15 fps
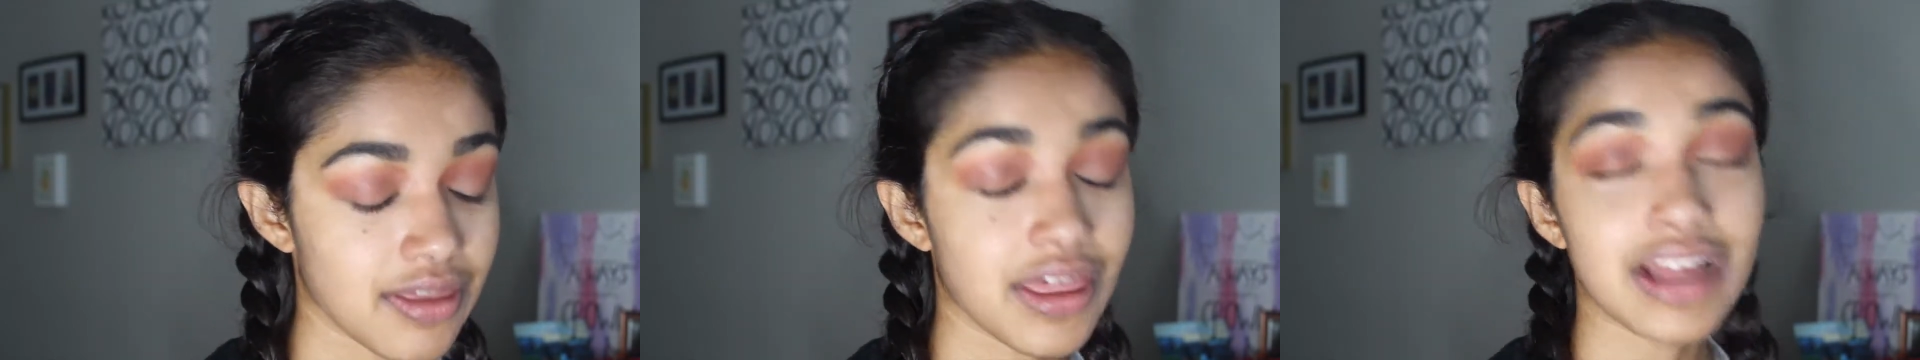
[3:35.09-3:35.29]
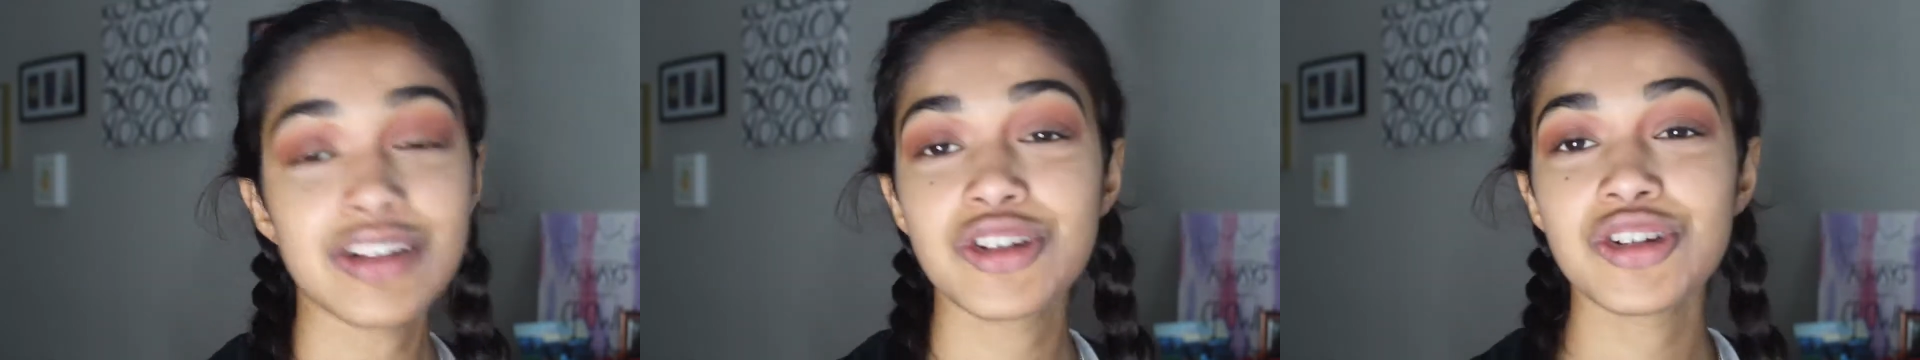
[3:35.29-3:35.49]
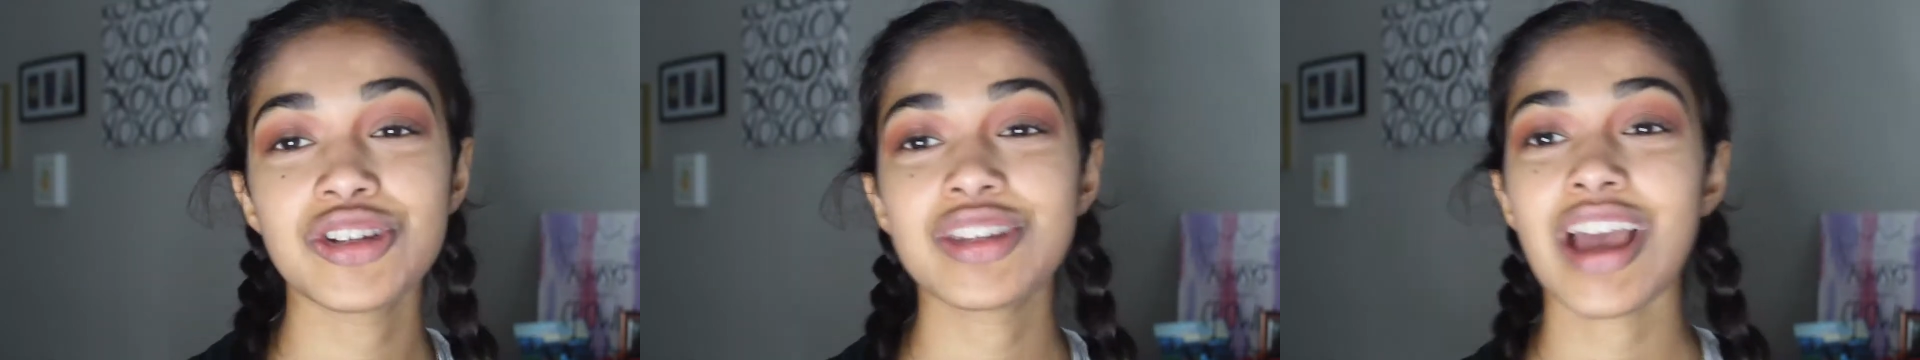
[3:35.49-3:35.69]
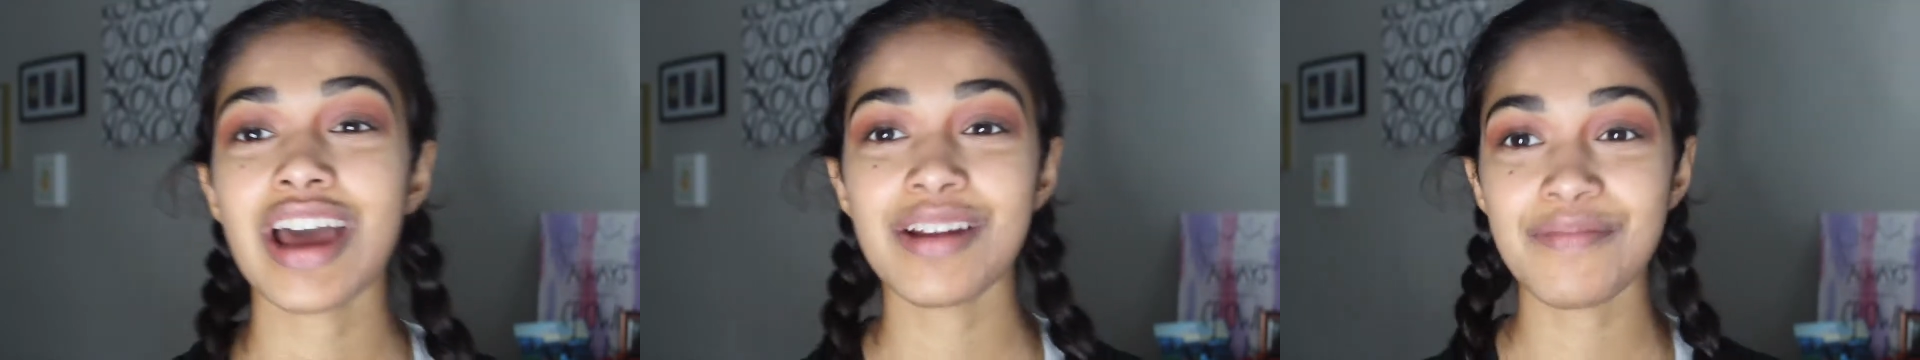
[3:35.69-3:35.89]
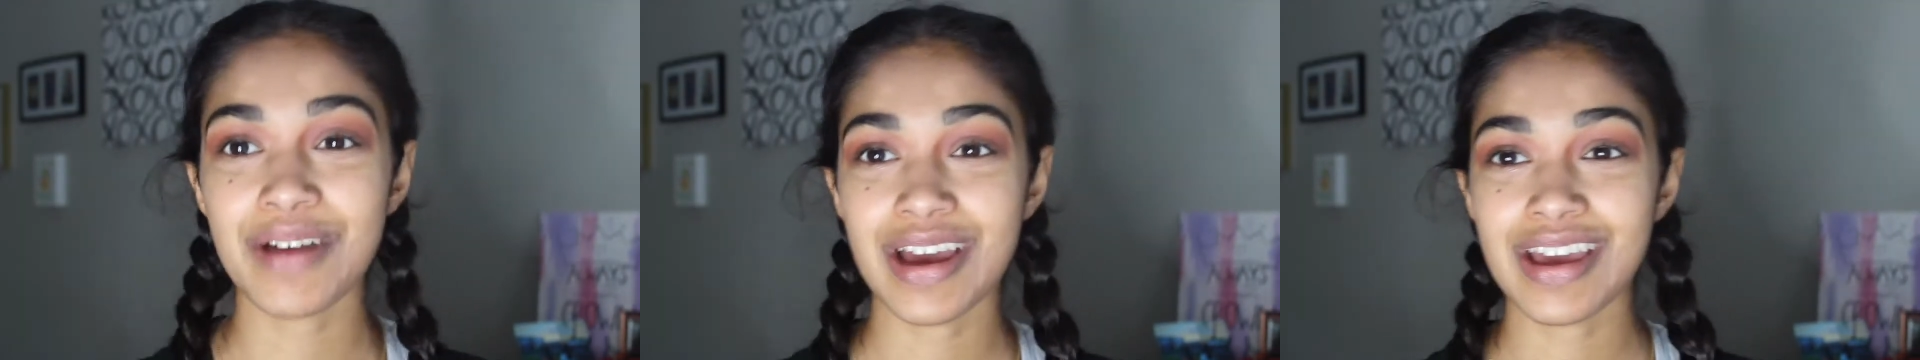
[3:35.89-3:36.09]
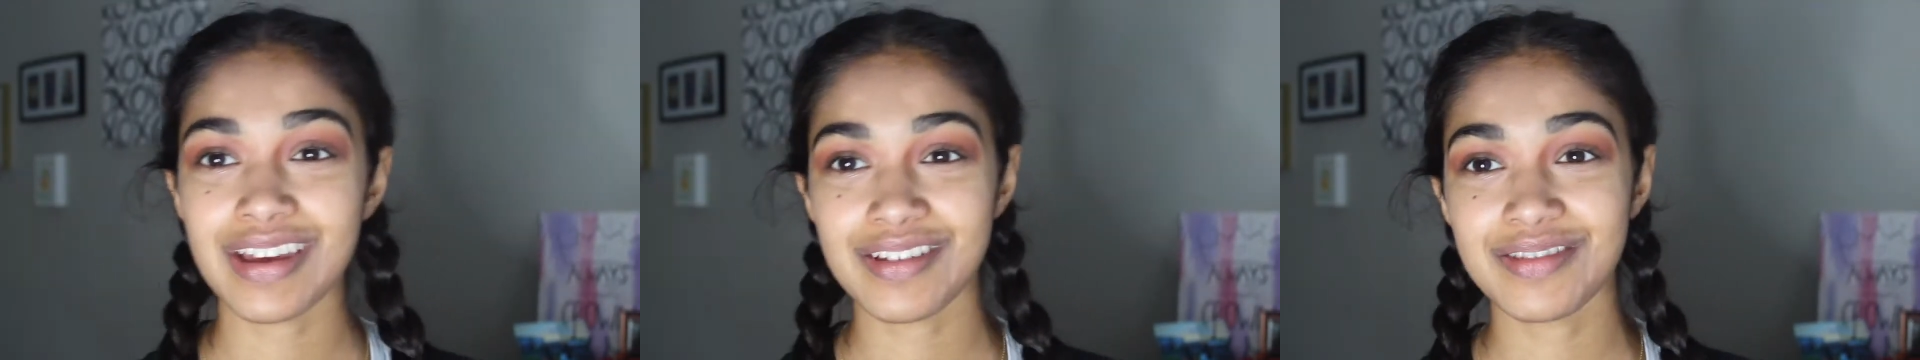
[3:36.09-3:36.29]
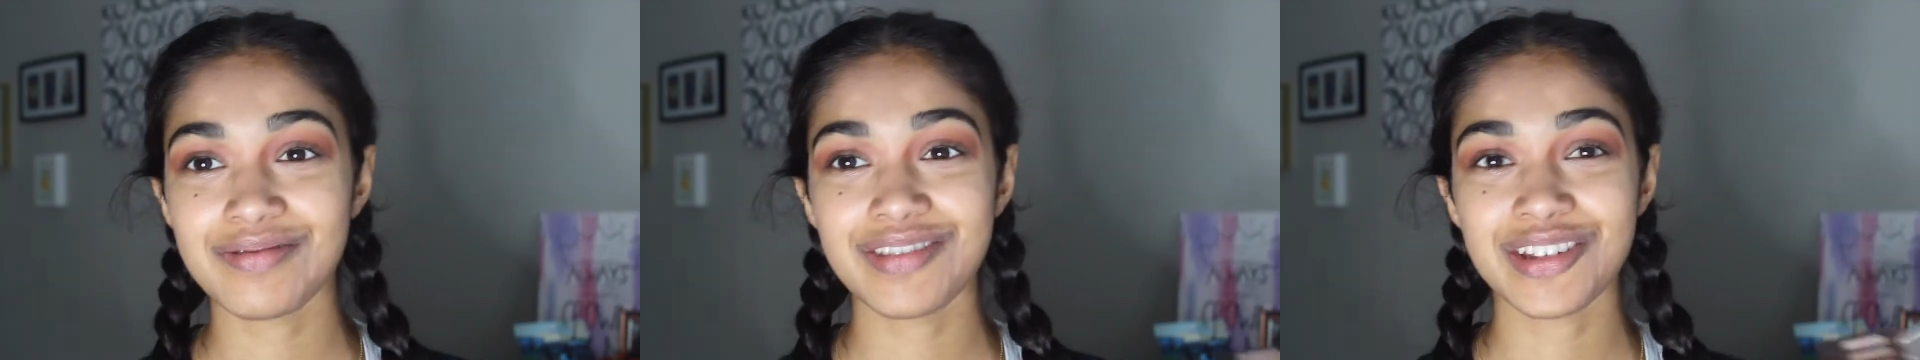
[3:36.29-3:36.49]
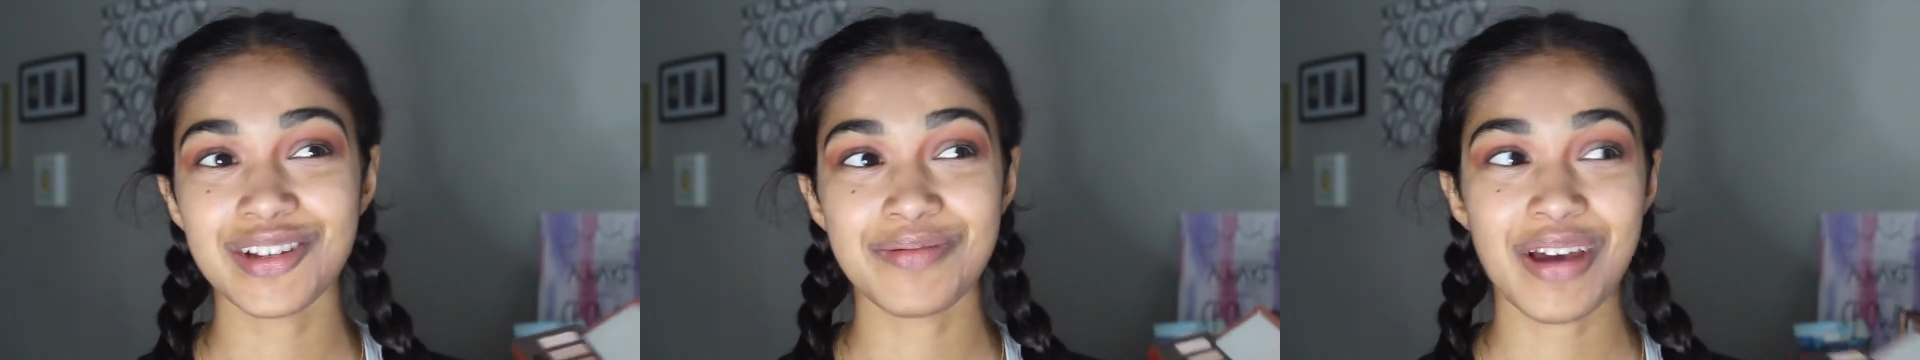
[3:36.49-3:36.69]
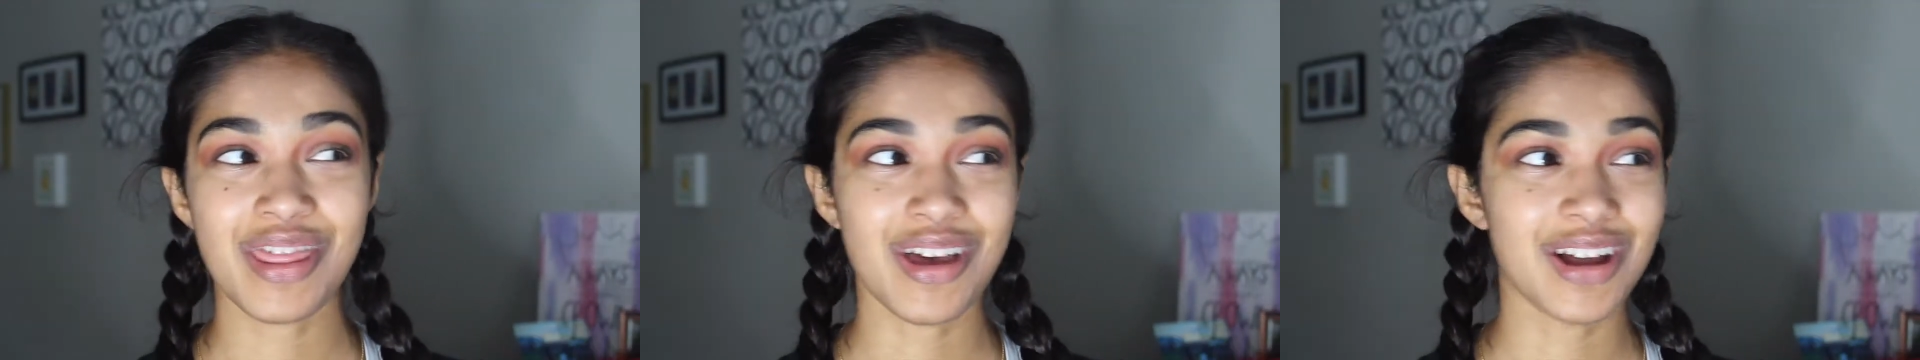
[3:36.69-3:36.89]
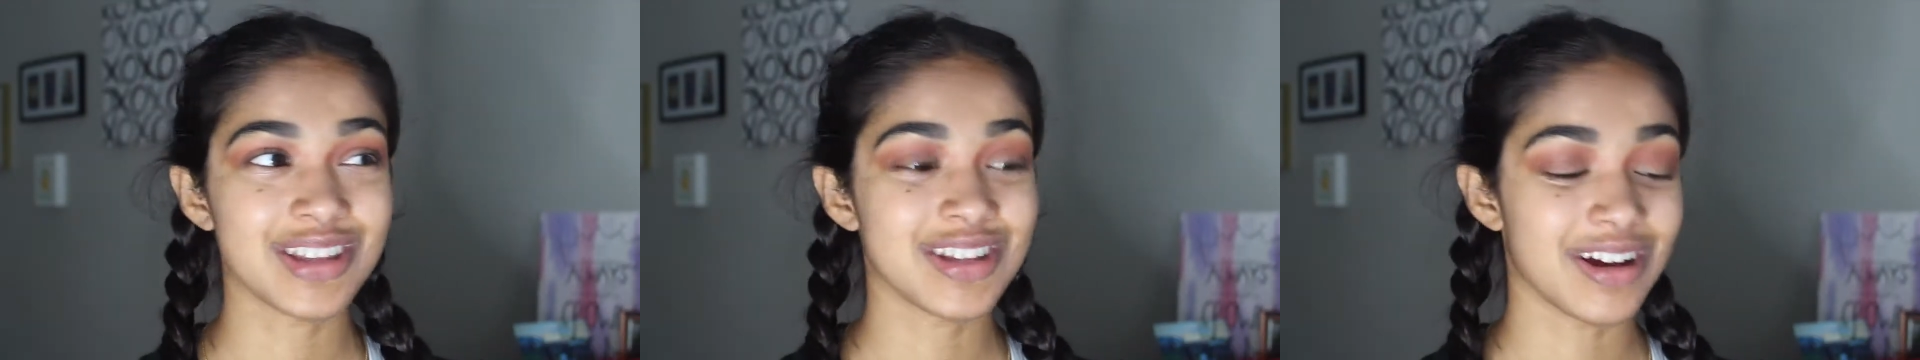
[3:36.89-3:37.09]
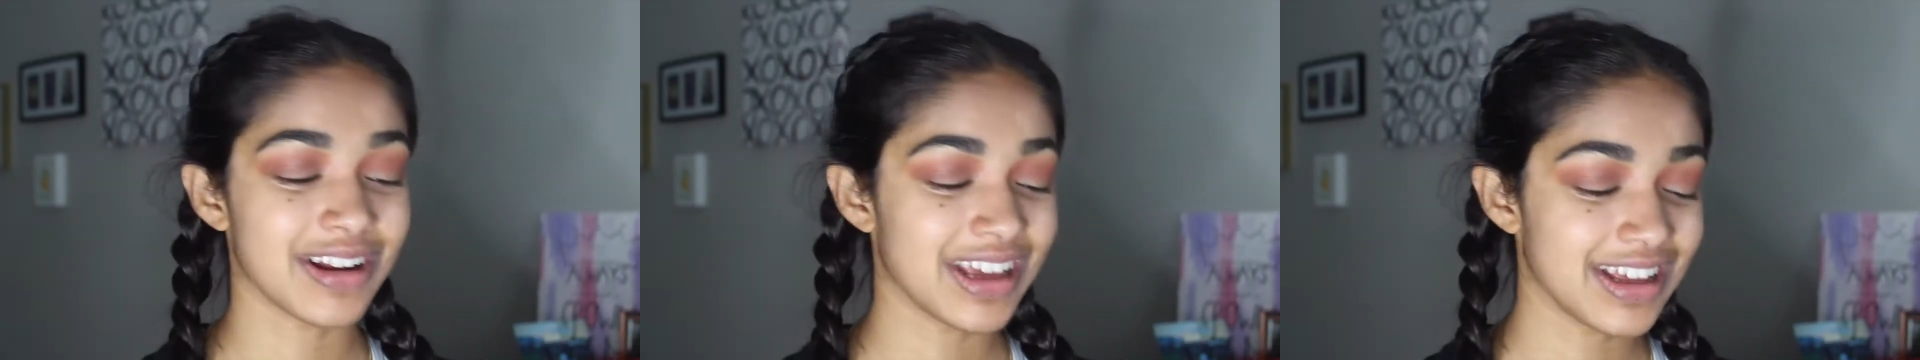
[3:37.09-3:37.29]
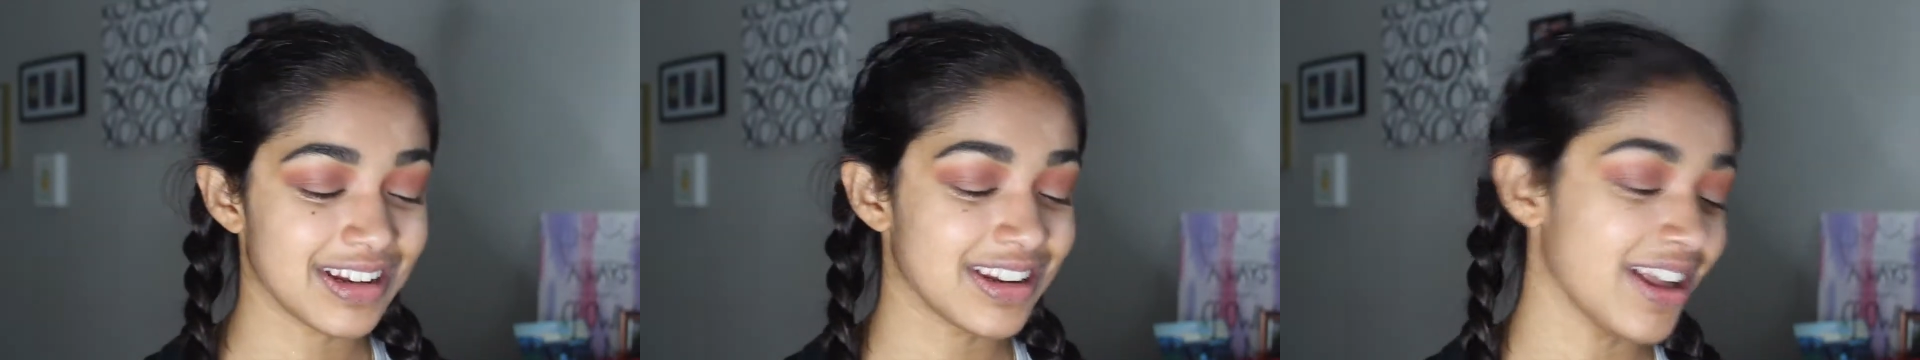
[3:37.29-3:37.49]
that's just kind of those are my thoughts on it.